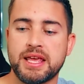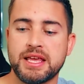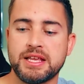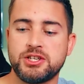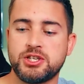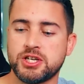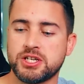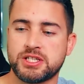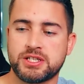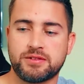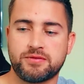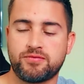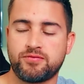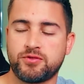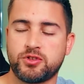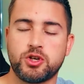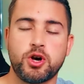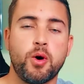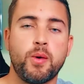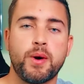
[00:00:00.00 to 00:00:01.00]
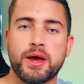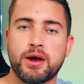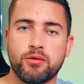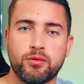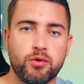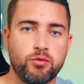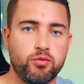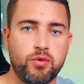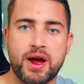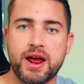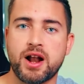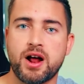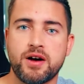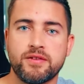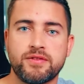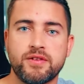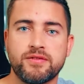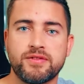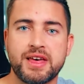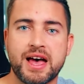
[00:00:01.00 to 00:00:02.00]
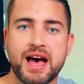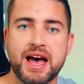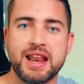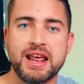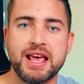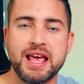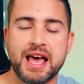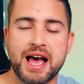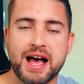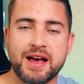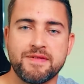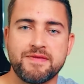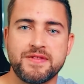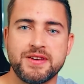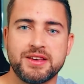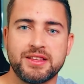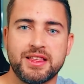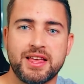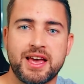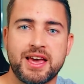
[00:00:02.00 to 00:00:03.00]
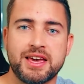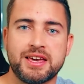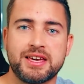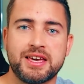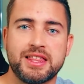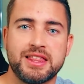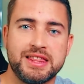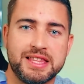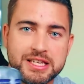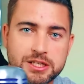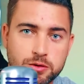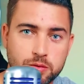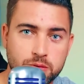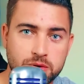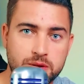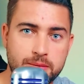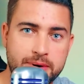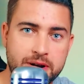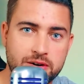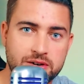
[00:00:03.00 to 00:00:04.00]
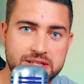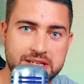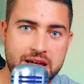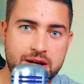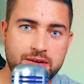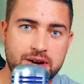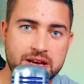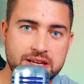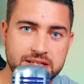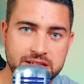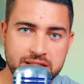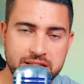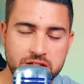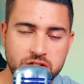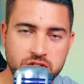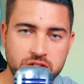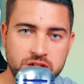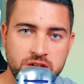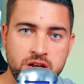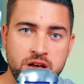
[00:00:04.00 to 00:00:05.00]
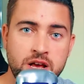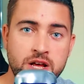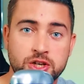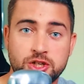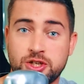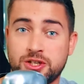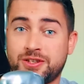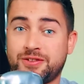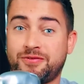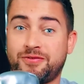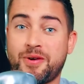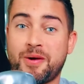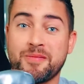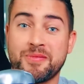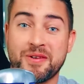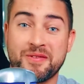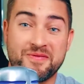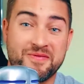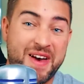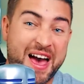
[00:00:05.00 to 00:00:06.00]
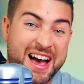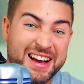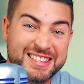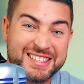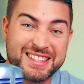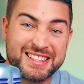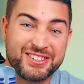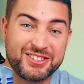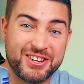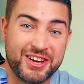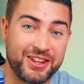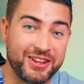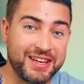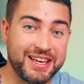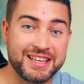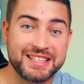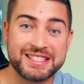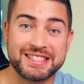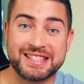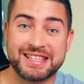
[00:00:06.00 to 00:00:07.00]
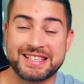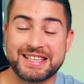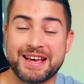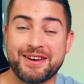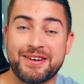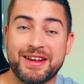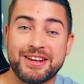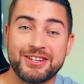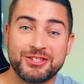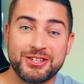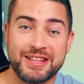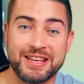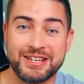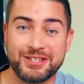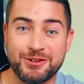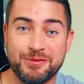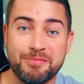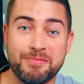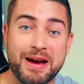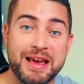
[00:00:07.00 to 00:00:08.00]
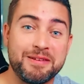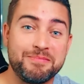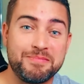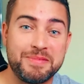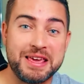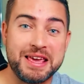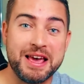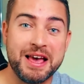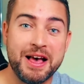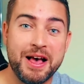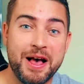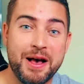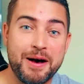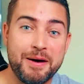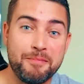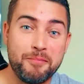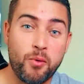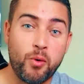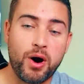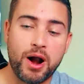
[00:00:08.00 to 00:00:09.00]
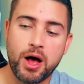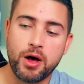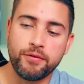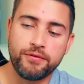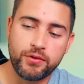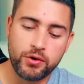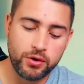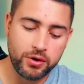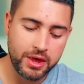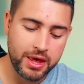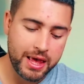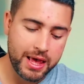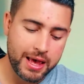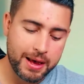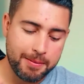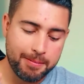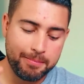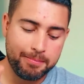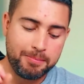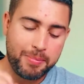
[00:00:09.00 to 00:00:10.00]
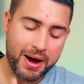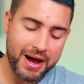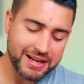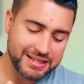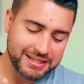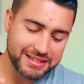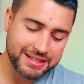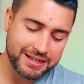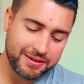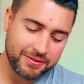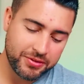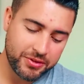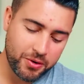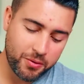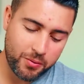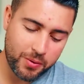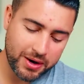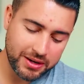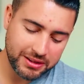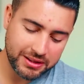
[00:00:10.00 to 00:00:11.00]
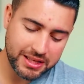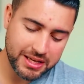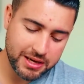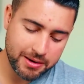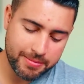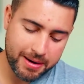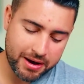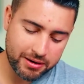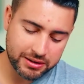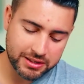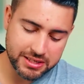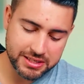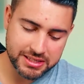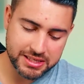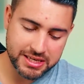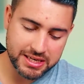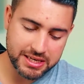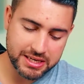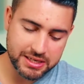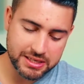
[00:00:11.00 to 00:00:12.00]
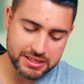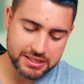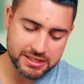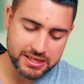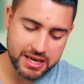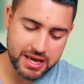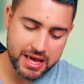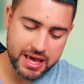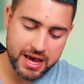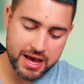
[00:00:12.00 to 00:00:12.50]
Just going right off of that, I feel like this one with the better sound isolation, just from the facts that they're telling us, the sound isolation might be more helpful. But the one thing about this is